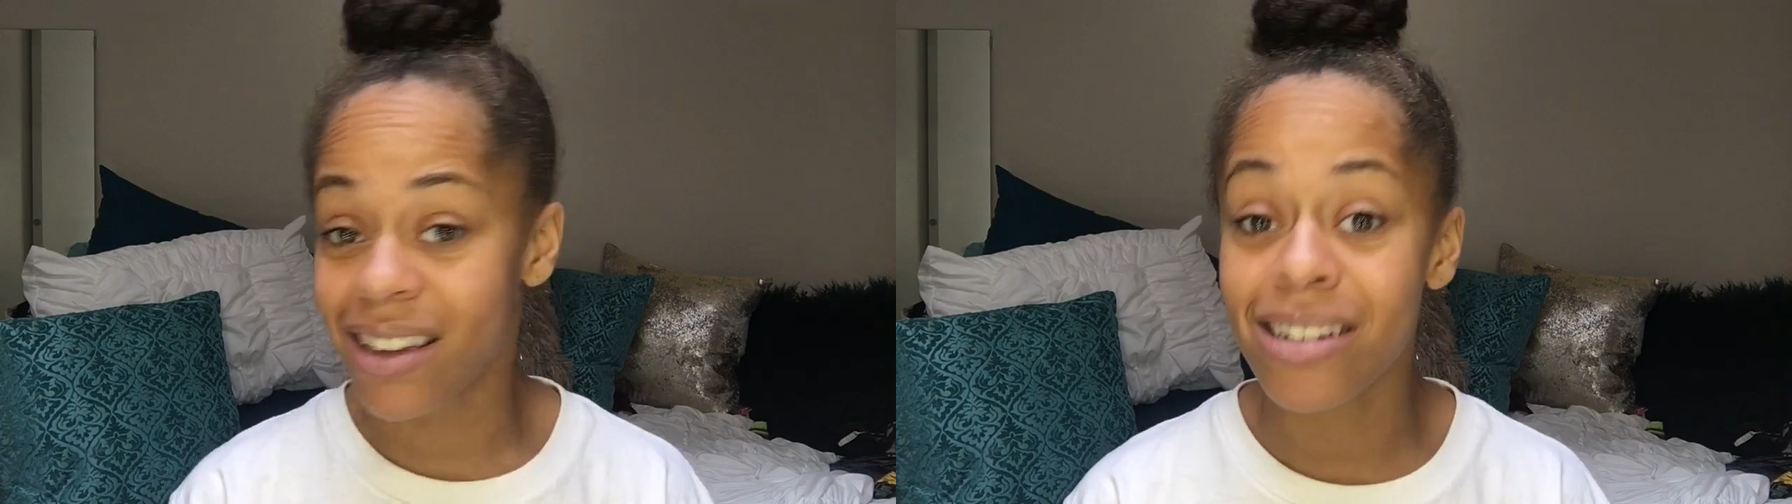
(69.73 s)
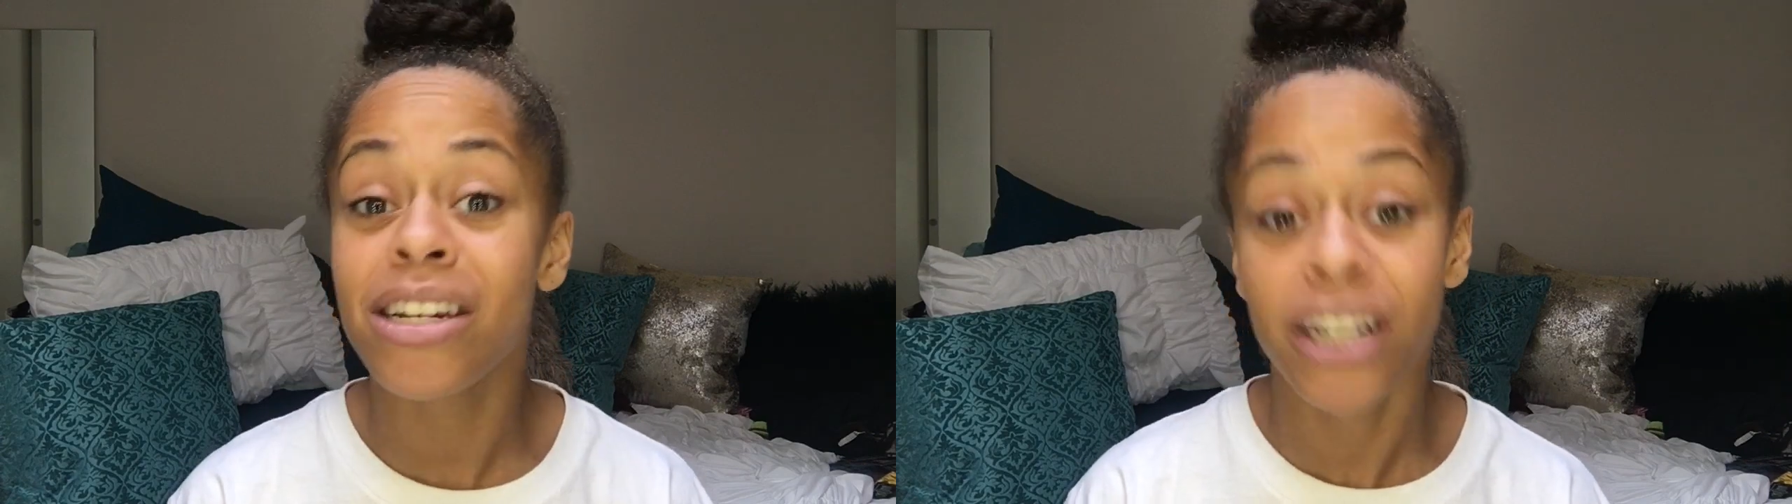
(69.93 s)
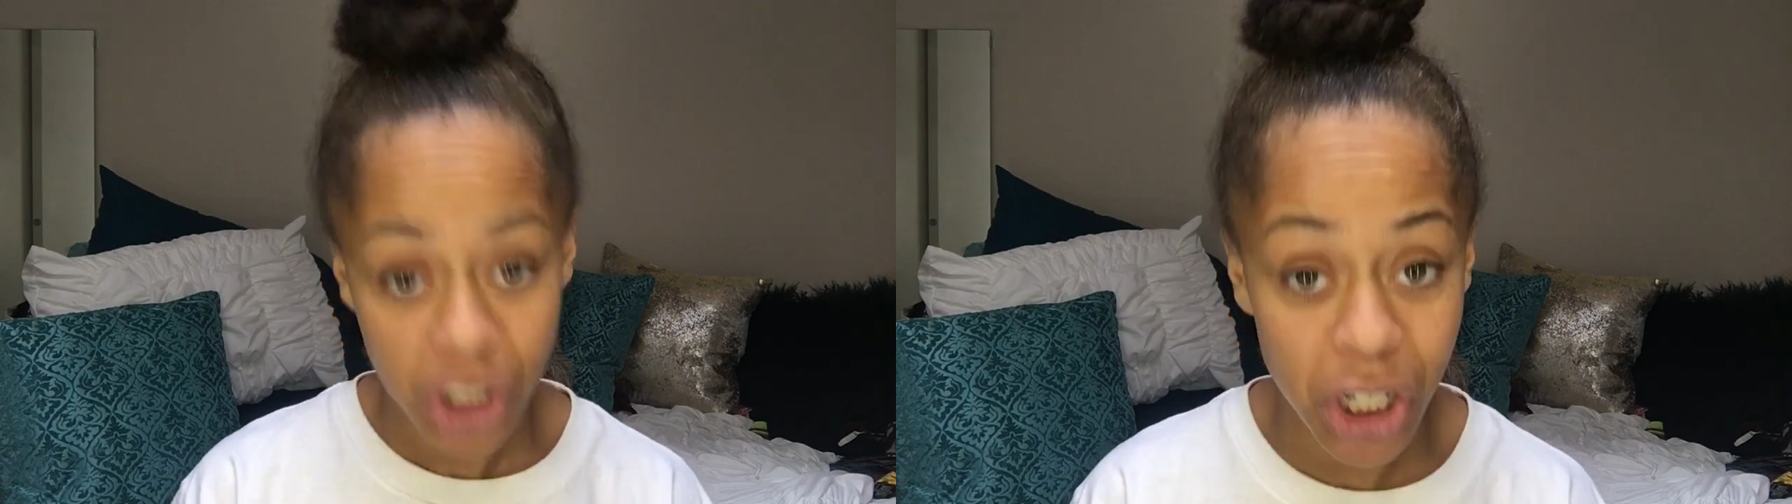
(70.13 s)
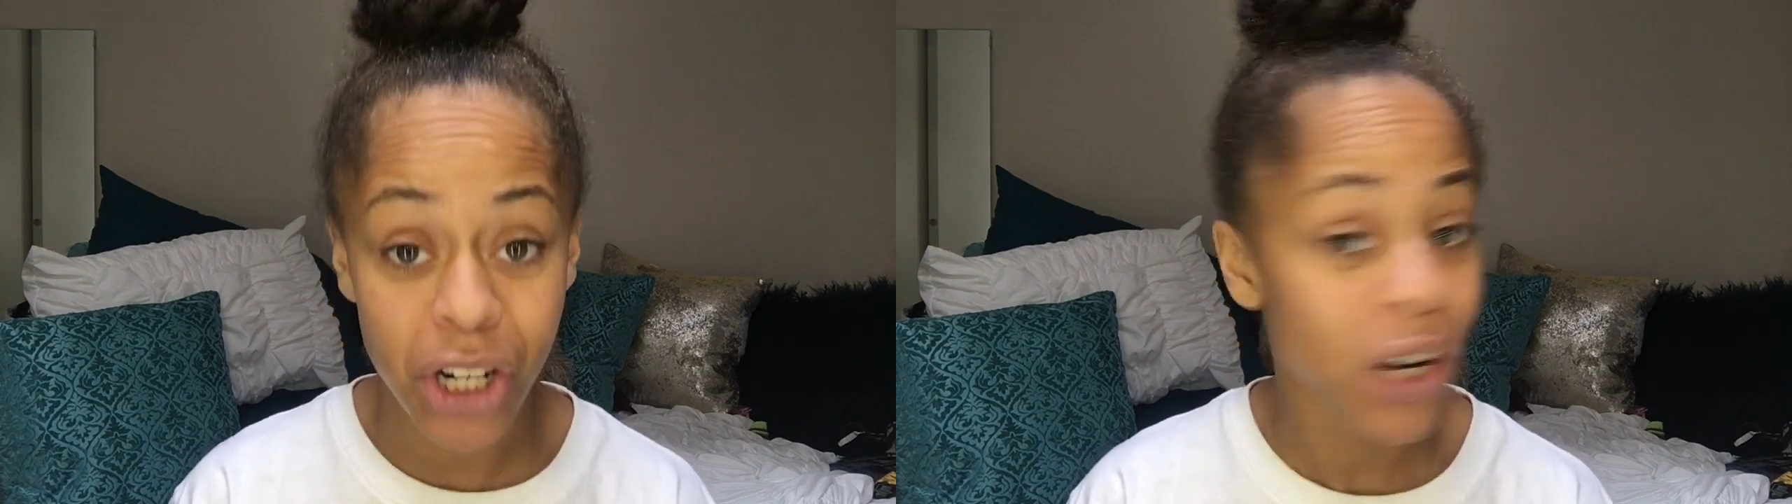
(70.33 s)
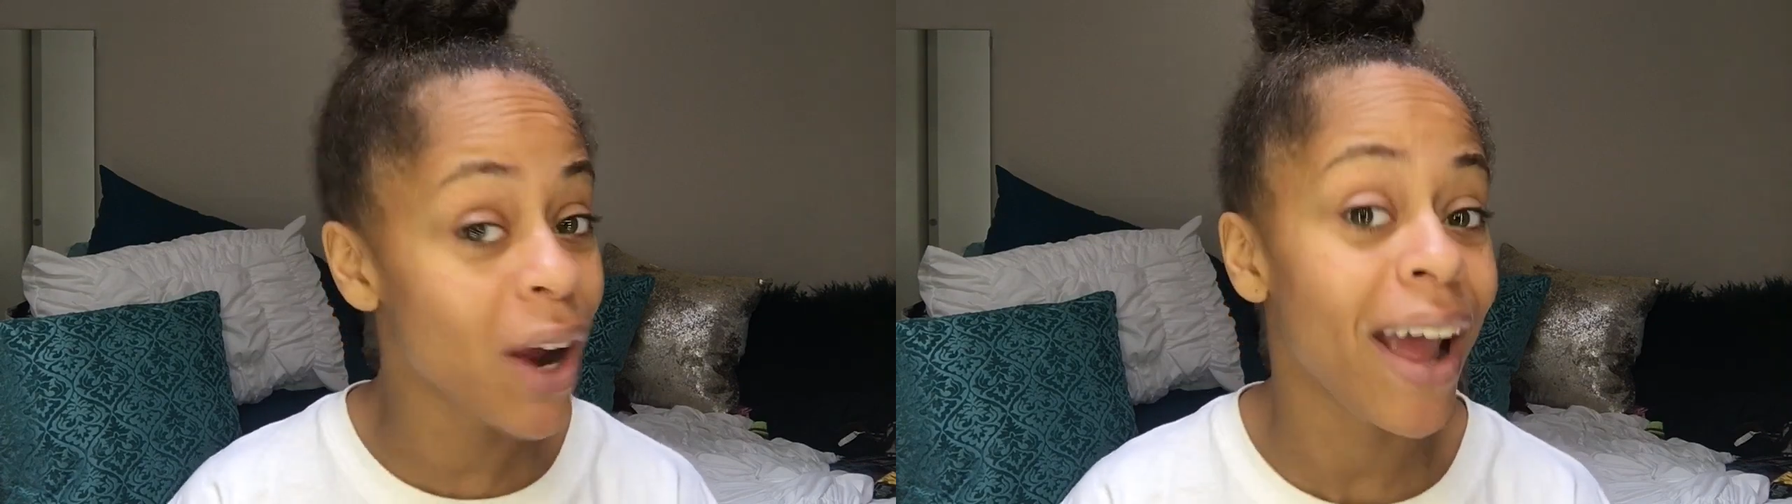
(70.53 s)

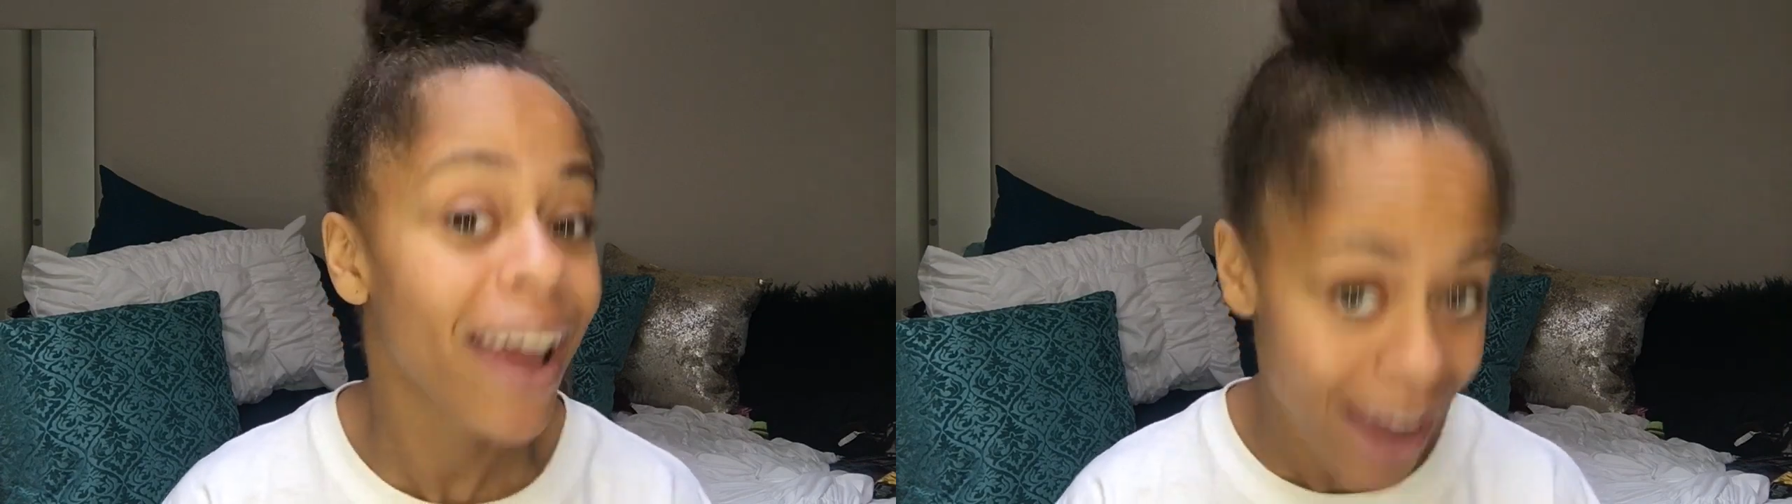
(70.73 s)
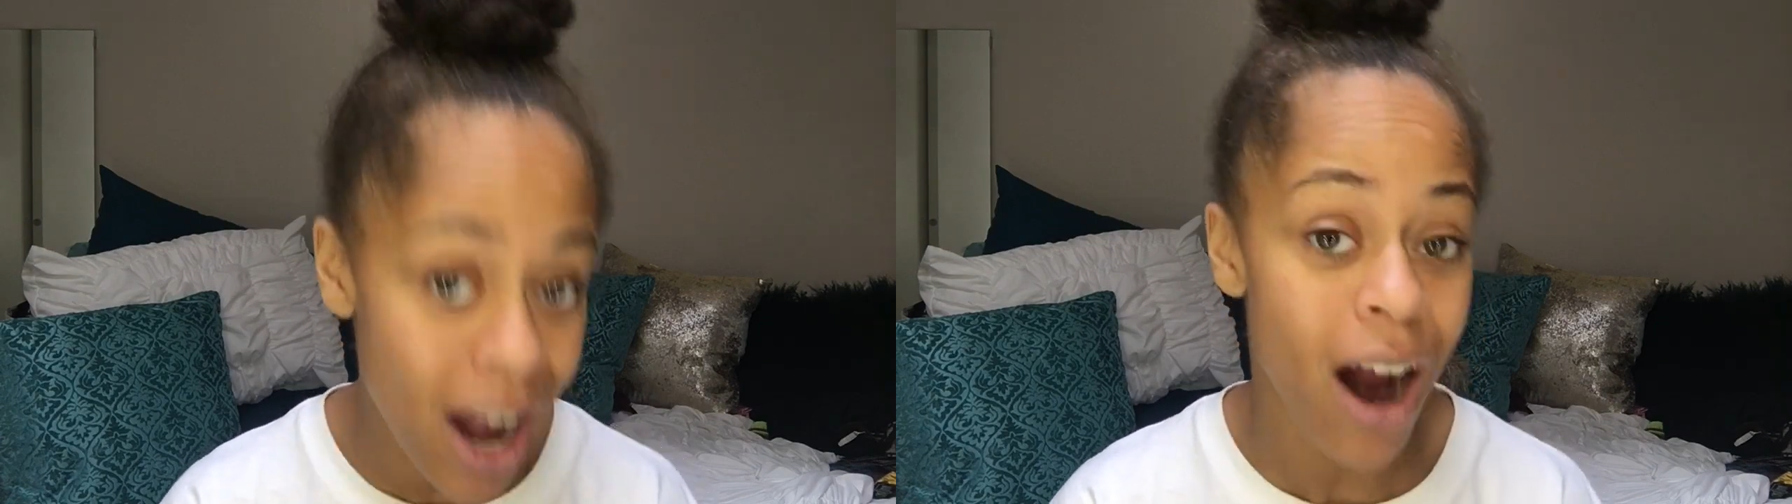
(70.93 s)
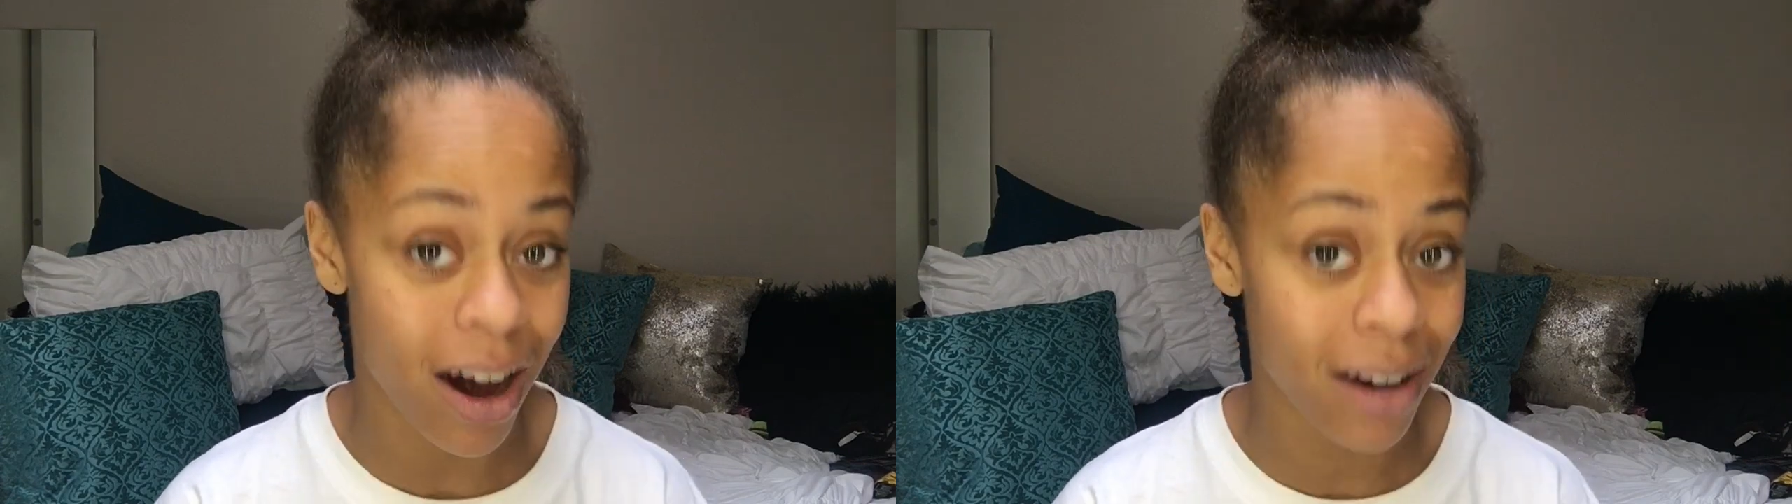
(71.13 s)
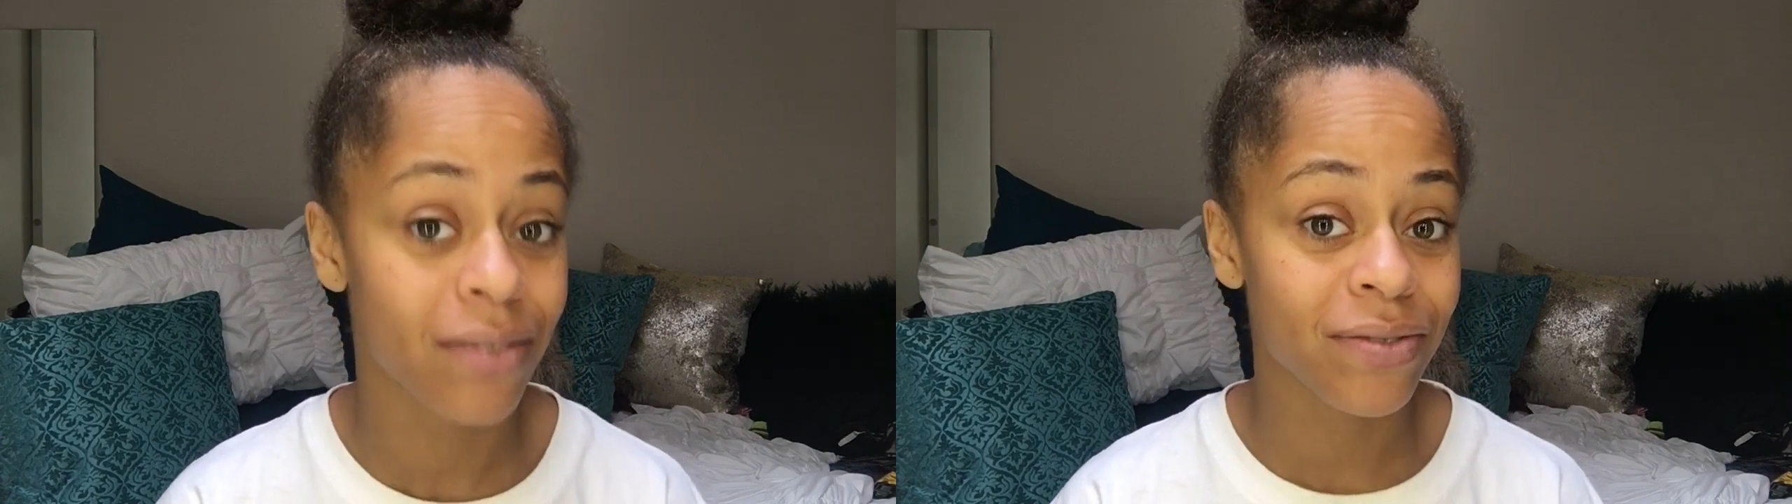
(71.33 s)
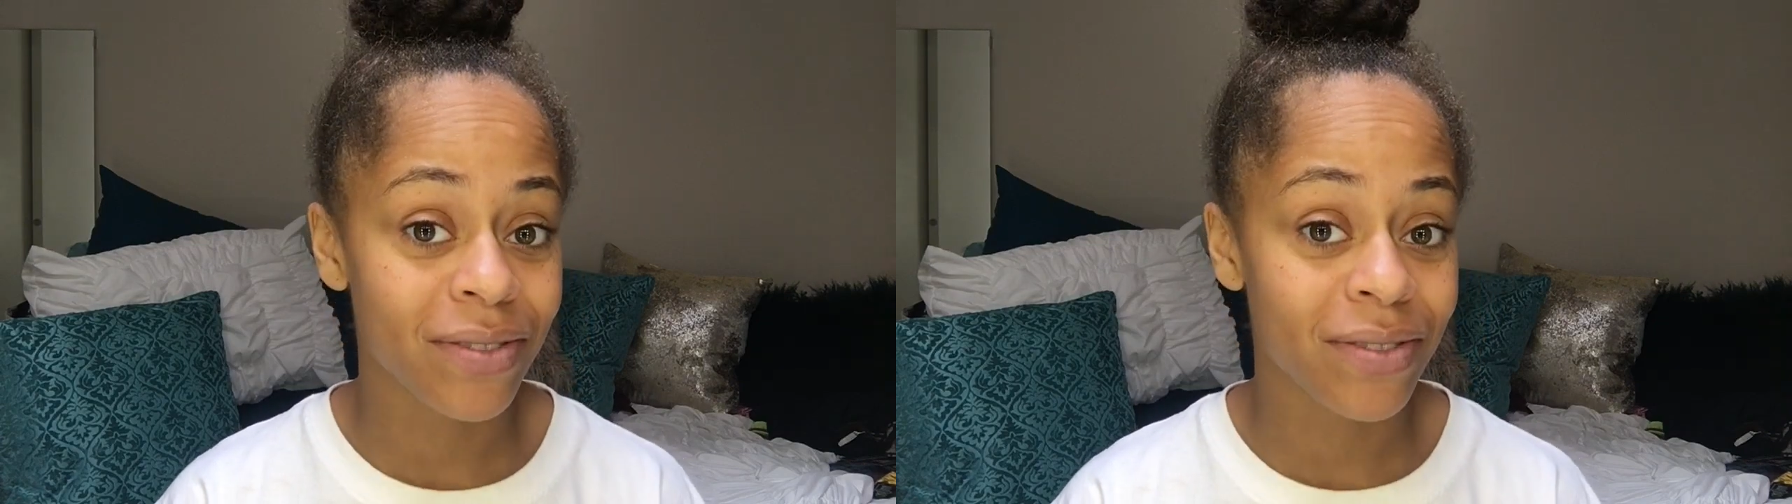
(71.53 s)
condition your hair.